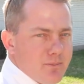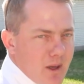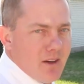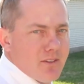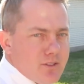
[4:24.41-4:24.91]

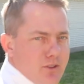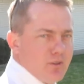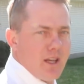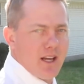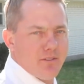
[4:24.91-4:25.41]
Okay. Two
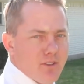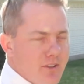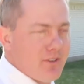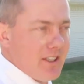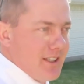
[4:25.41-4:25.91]
and a half, three
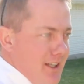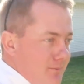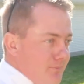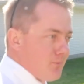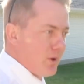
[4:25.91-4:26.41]
feet deep.
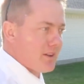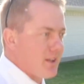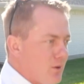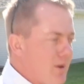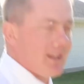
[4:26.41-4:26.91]
Okay.
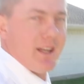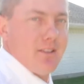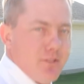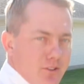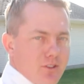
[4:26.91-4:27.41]
With a
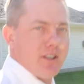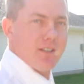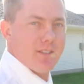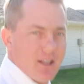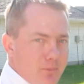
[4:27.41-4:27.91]
wetland filter and
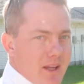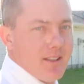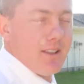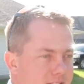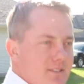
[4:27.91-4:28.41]
intake bay.